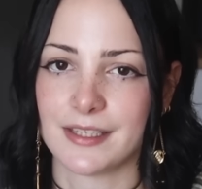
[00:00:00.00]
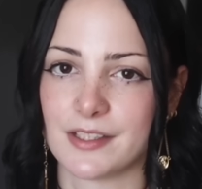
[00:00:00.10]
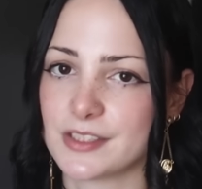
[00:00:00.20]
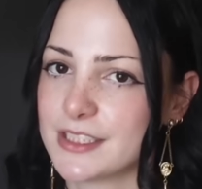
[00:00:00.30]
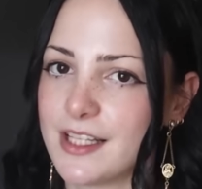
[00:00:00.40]

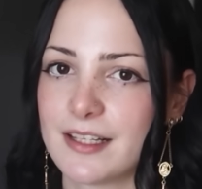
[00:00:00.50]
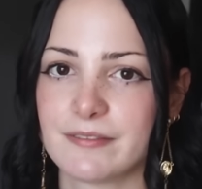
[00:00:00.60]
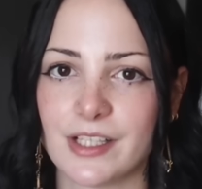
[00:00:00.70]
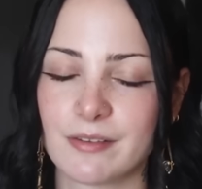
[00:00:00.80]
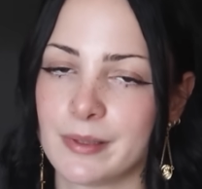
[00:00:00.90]
There's a lot of
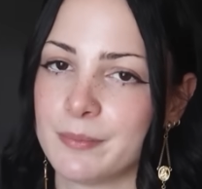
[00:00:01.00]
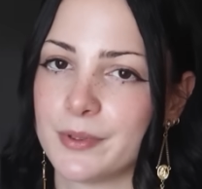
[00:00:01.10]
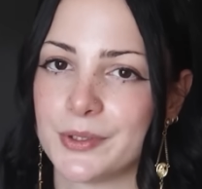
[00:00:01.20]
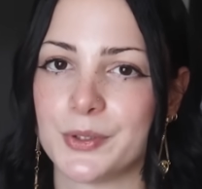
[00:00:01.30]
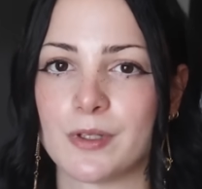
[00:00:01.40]
young
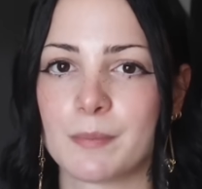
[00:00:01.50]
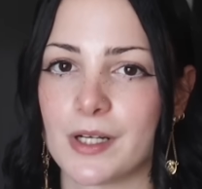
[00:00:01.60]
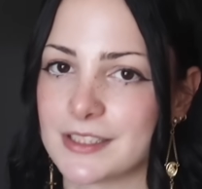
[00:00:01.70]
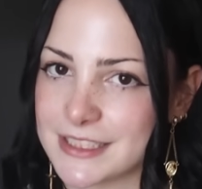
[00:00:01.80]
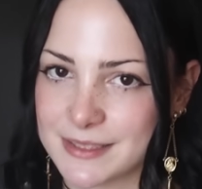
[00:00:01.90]
people who are
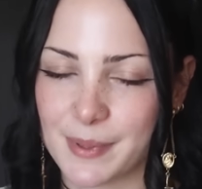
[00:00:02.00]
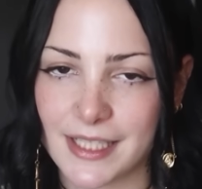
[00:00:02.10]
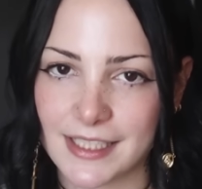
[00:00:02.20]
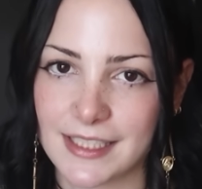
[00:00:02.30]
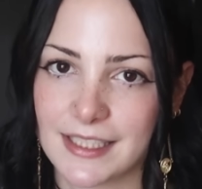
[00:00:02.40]

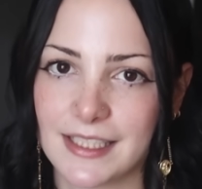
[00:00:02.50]
participating